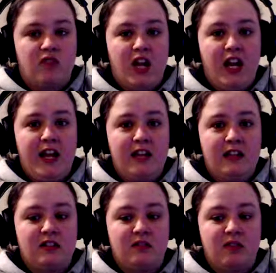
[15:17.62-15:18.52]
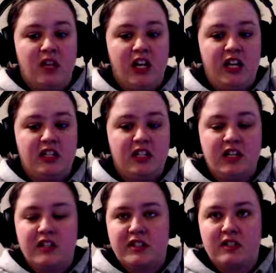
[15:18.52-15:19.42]
I like it. I like it a
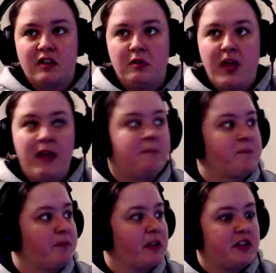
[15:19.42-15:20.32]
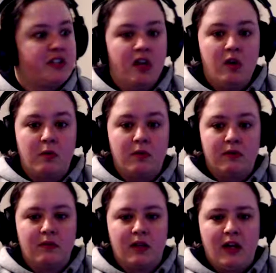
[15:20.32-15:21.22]
lot. Okay, so
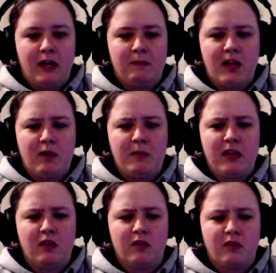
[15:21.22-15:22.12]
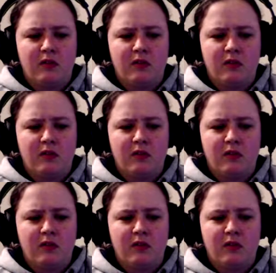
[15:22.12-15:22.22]
I am now. No clue.